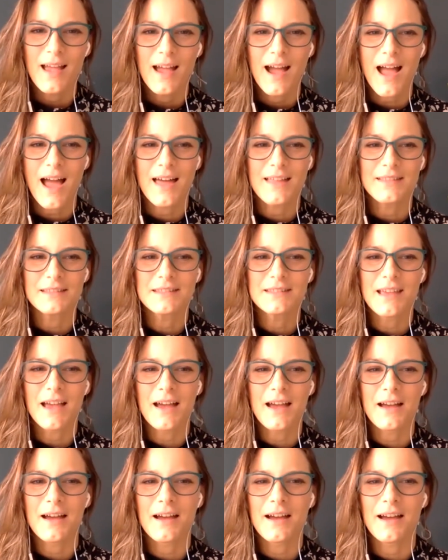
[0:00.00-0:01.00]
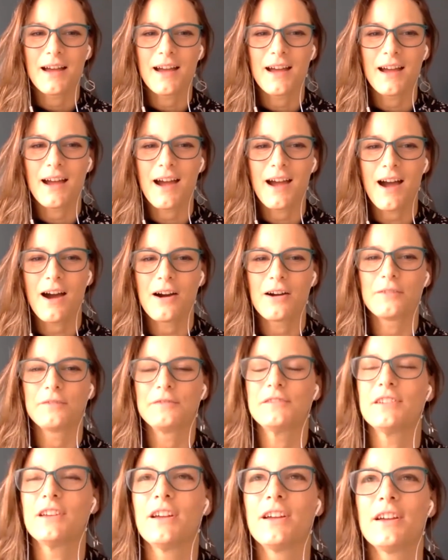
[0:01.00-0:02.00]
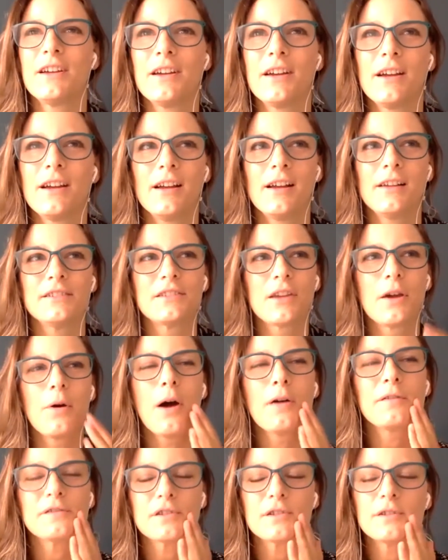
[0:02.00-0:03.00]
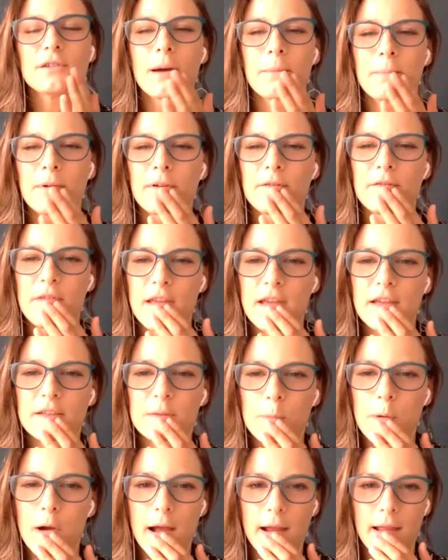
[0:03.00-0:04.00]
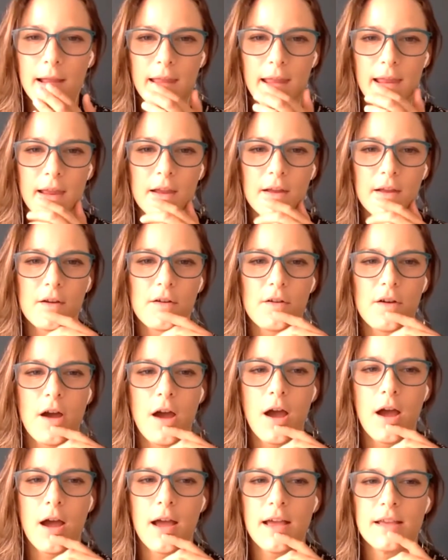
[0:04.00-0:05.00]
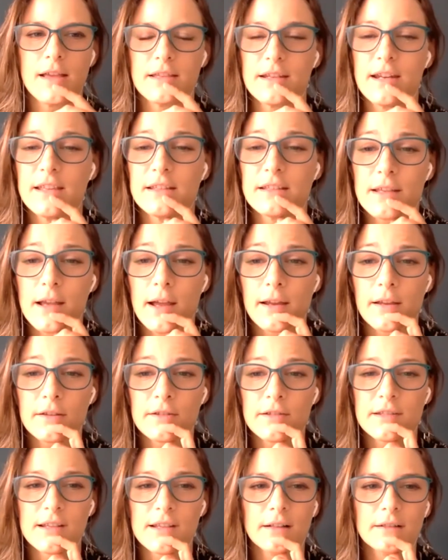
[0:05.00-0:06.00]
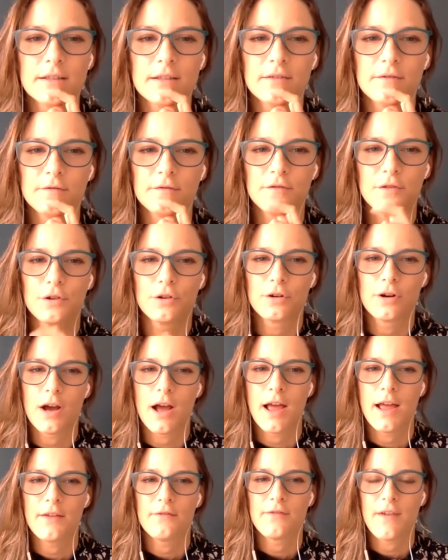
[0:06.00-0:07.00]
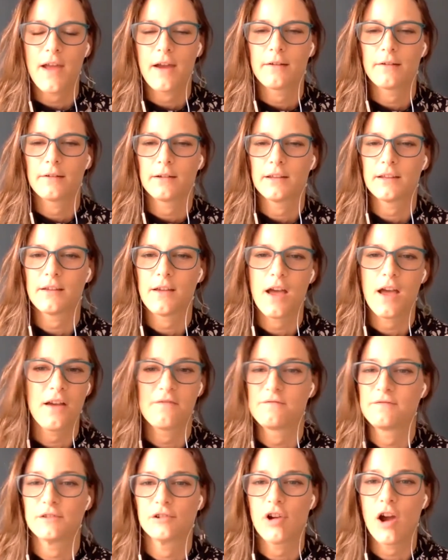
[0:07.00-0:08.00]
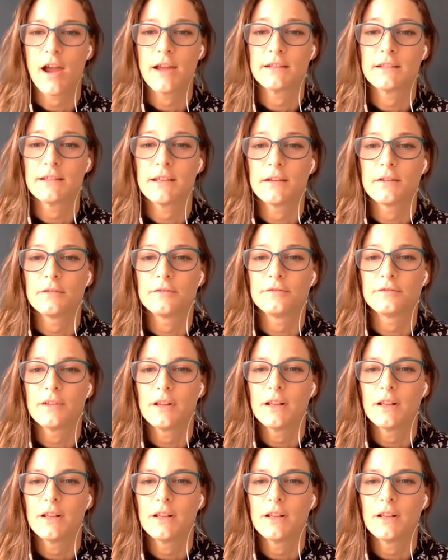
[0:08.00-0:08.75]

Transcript: And after a number of years working as an insight consultant for a variety of